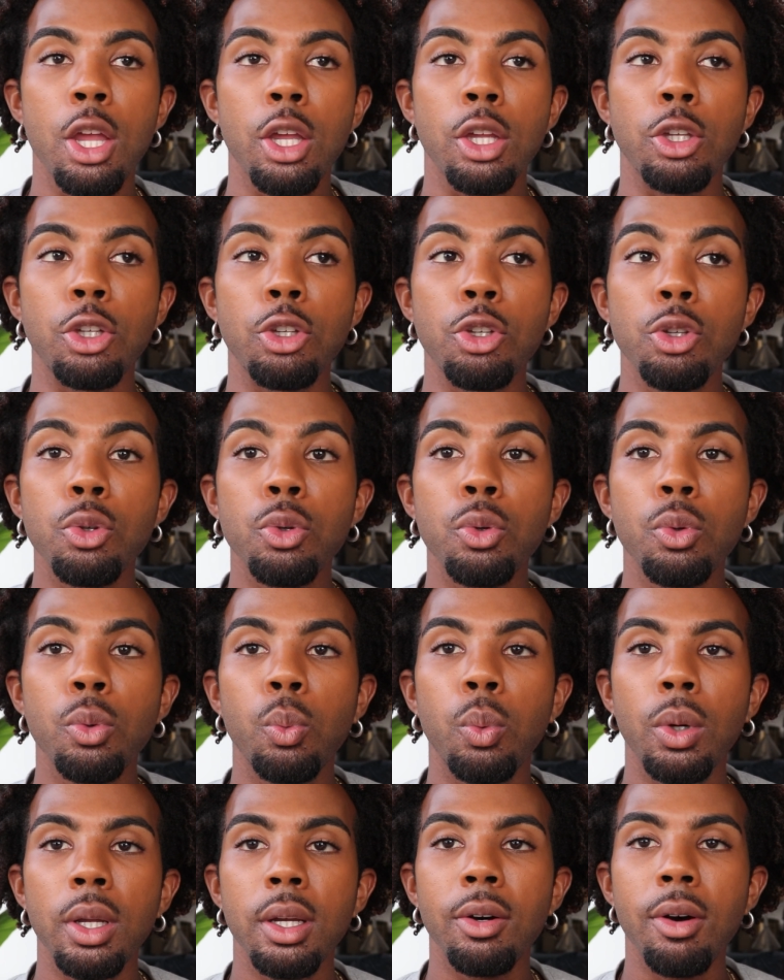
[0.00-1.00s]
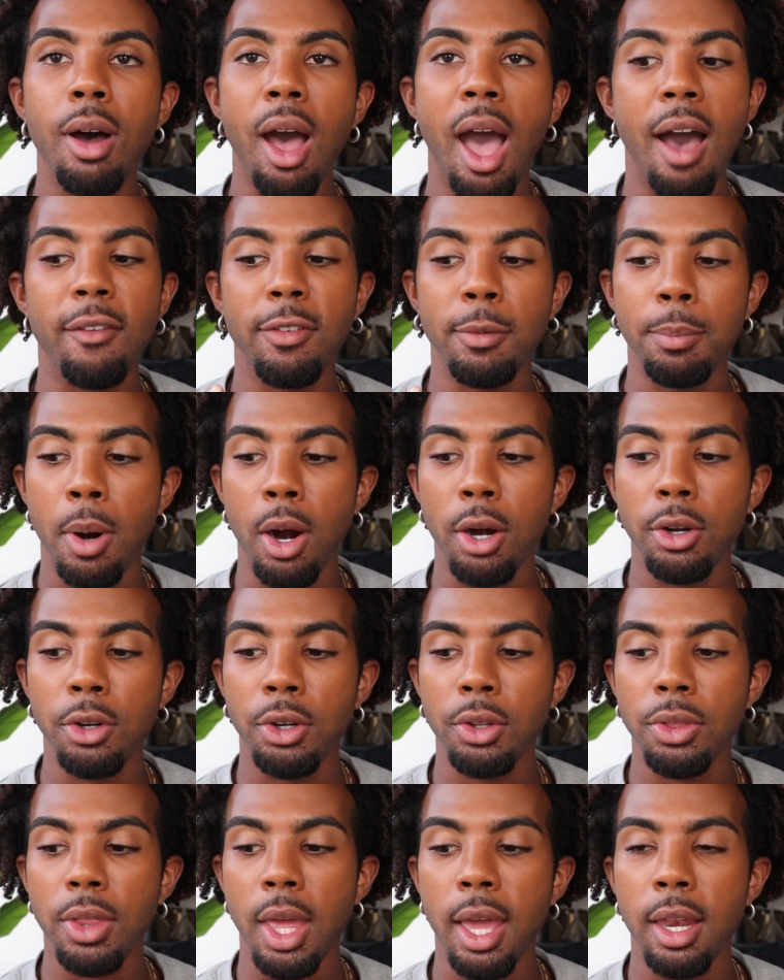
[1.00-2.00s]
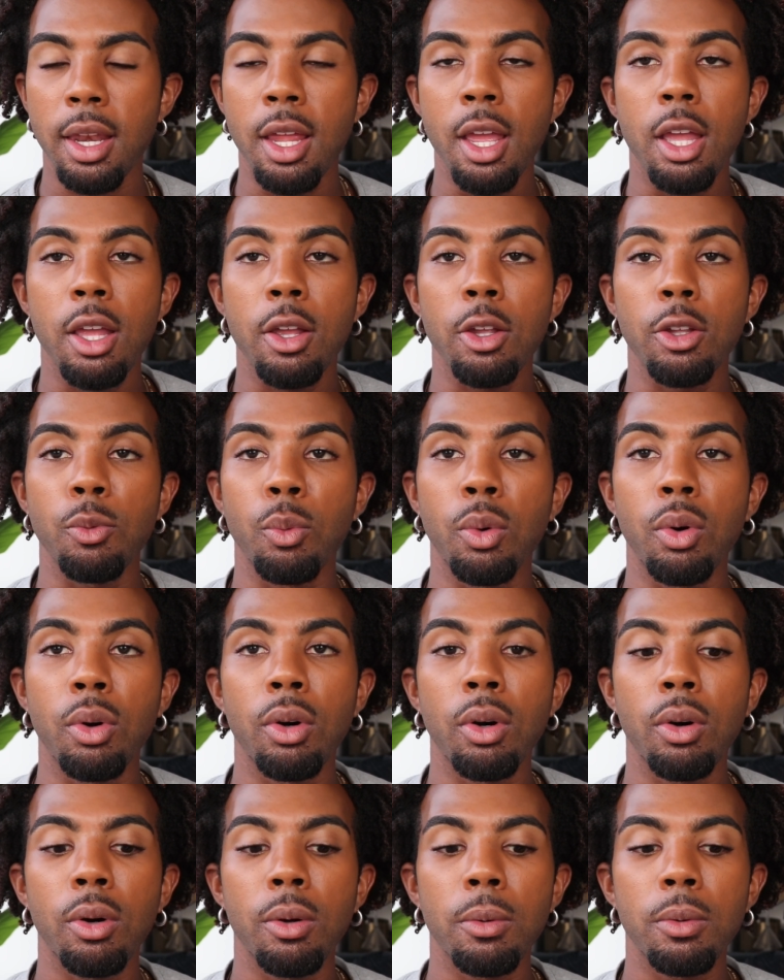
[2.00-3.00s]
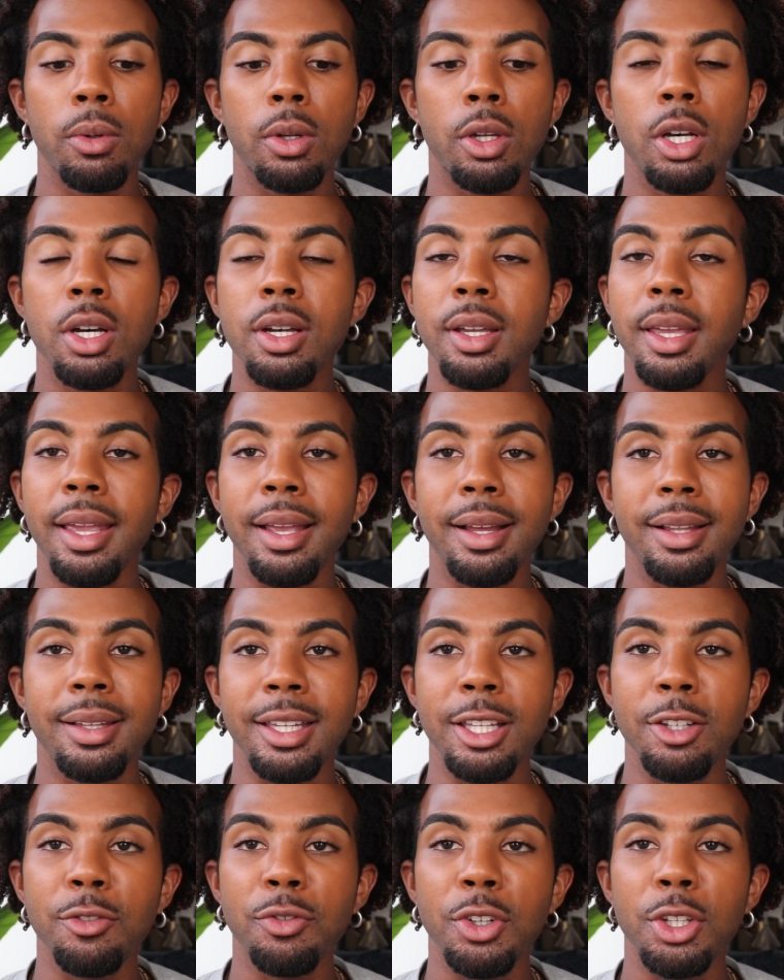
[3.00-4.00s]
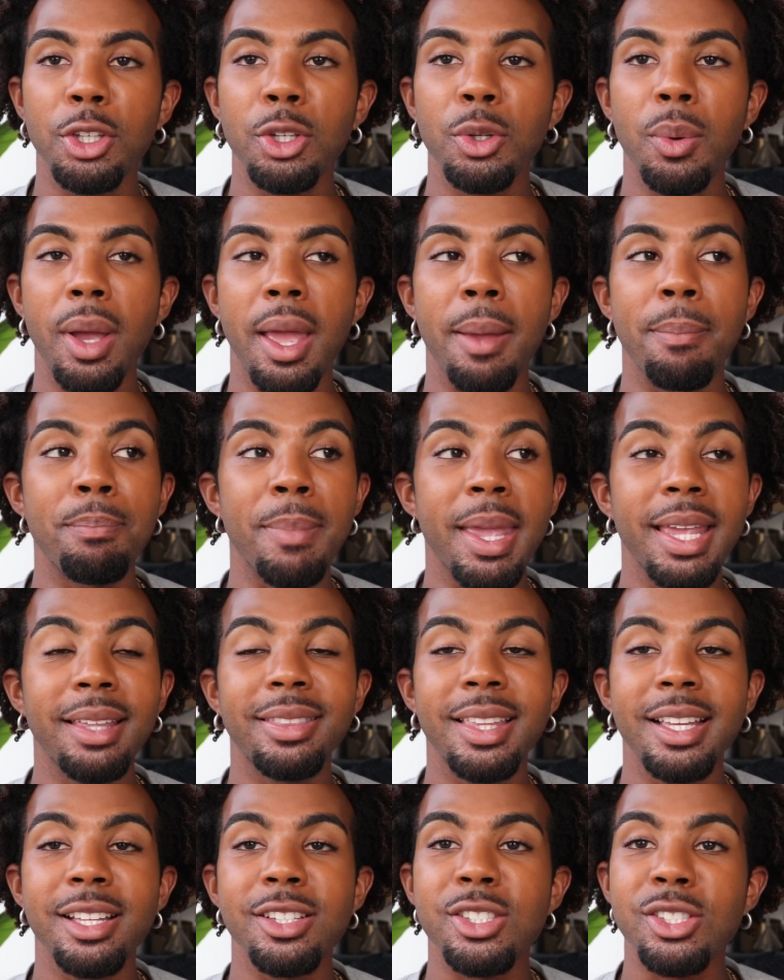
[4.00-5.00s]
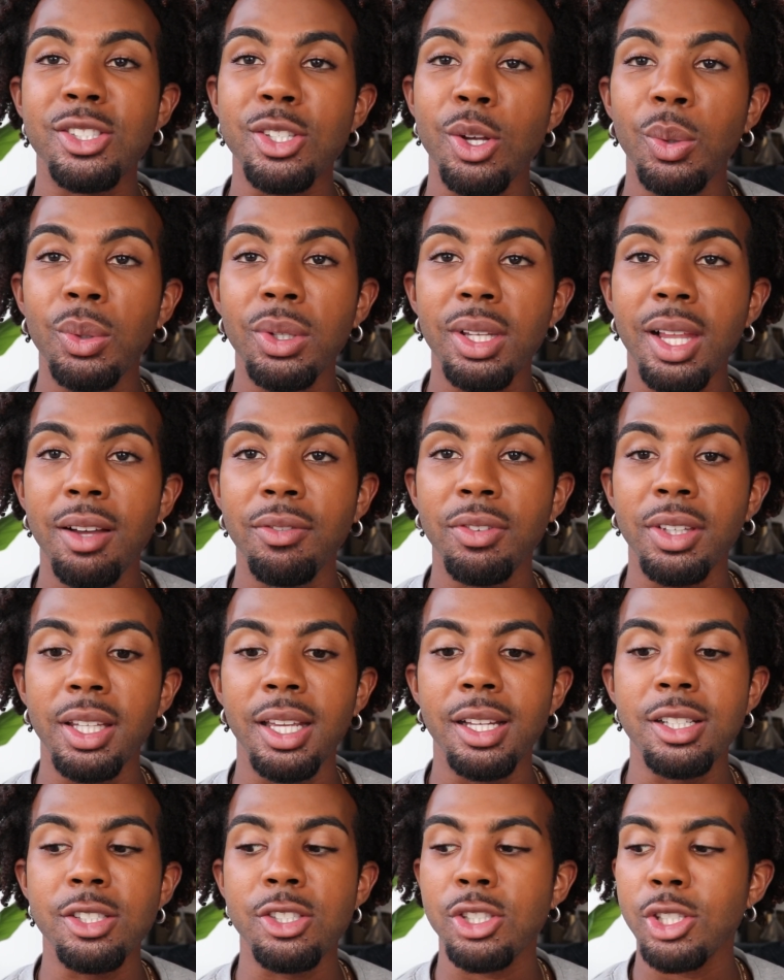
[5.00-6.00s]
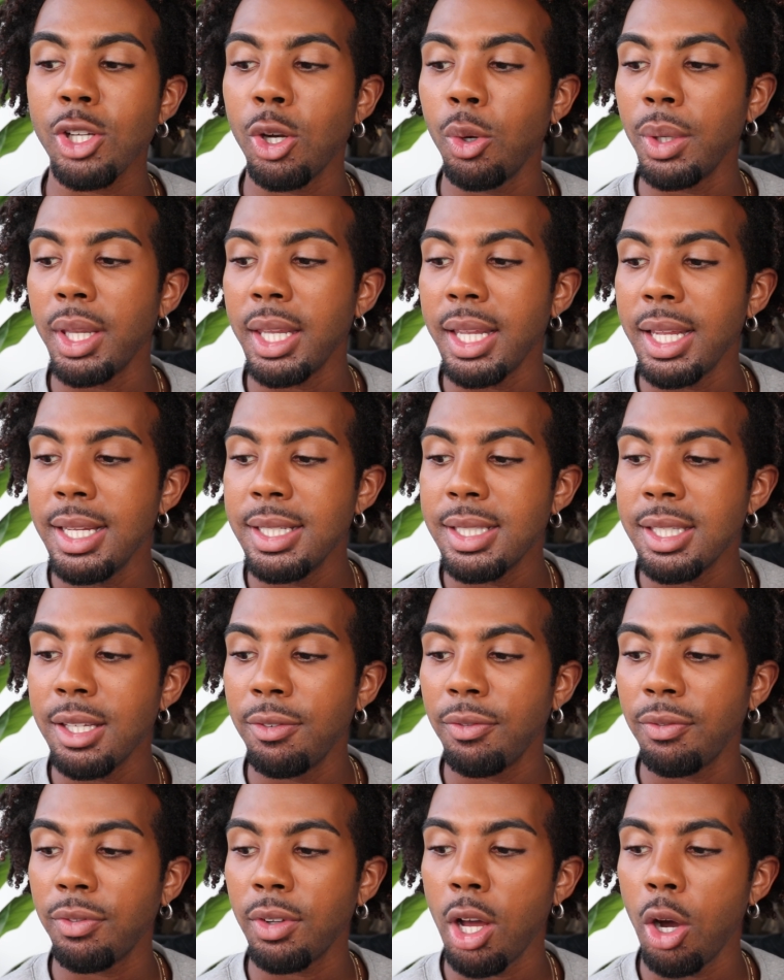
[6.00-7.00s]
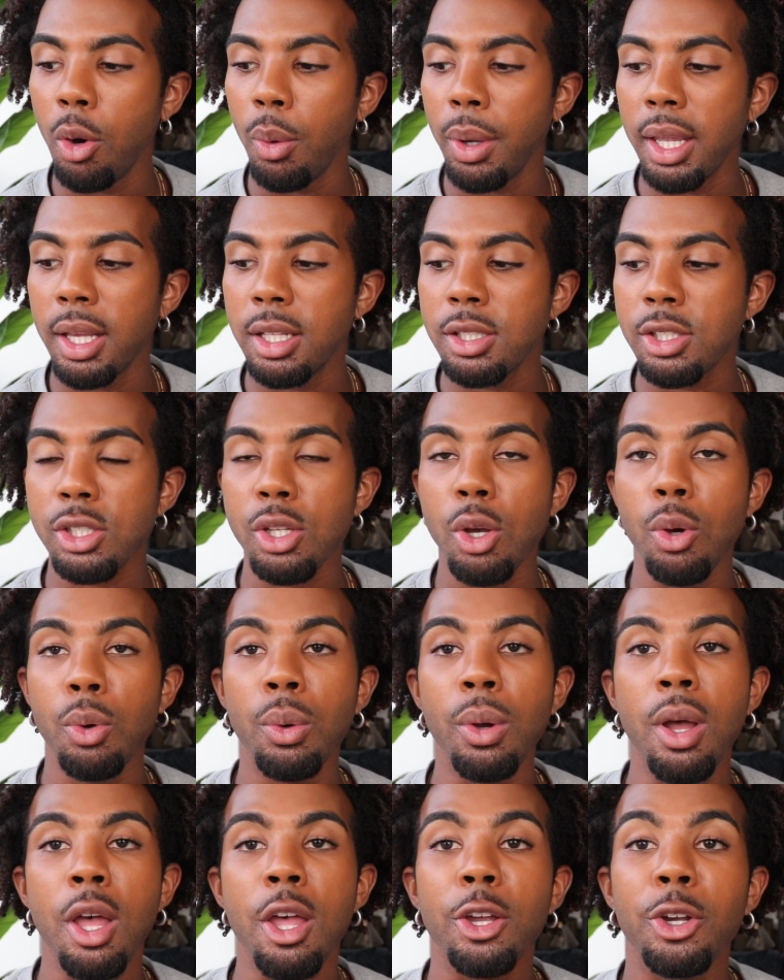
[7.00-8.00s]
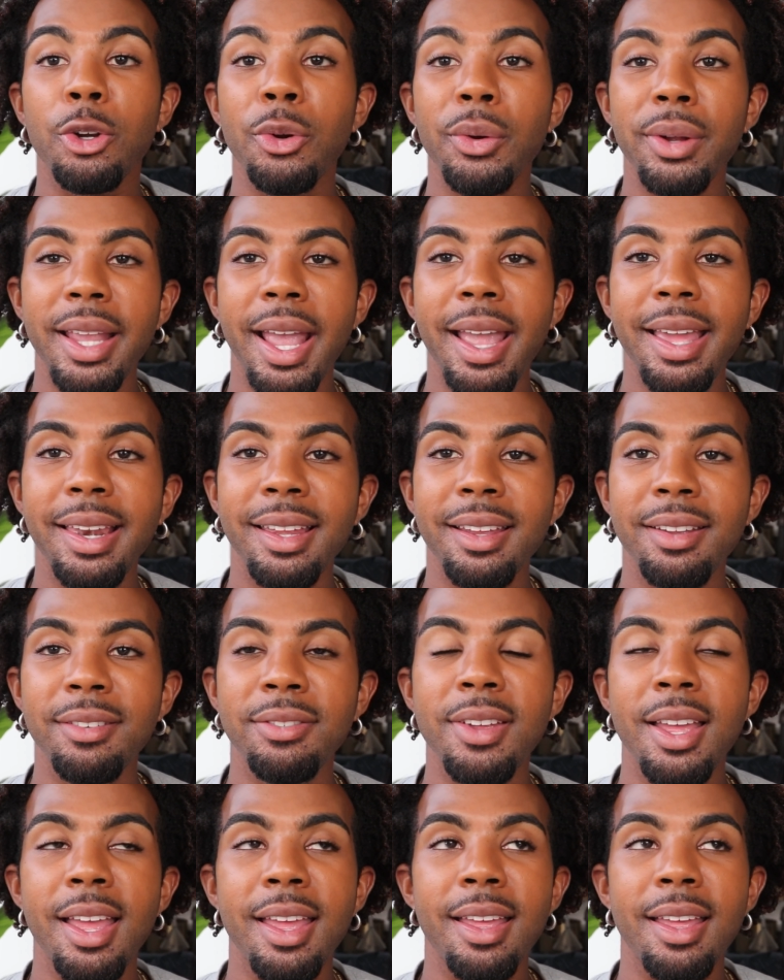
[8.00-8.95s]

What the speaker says: you will have a partner that will cook and clean for you and make things so lovely and so easy flowing and so creative,